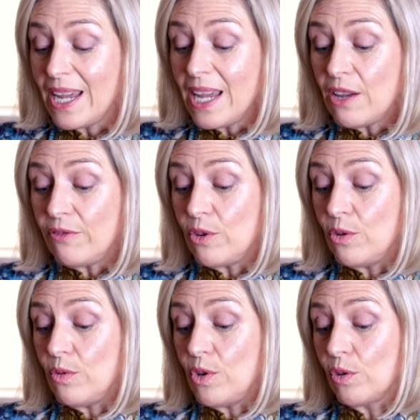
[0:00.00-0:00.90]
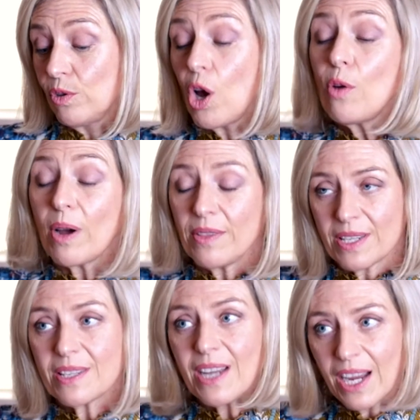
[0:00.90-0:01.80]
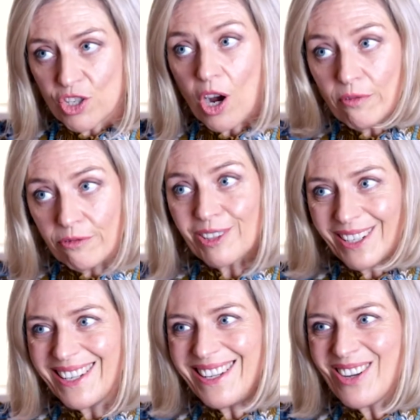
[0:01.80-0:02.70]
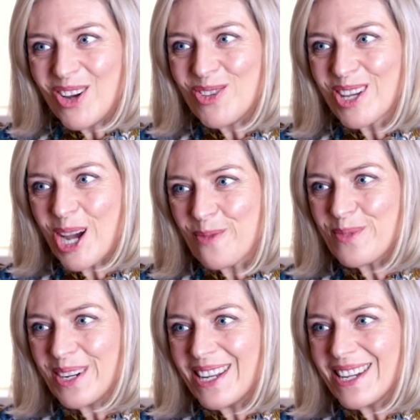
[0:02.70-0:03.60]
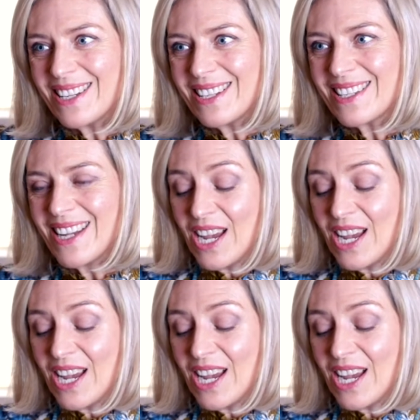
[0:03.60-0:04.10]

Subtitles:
You'll know by this stage, hopefully, who the company is.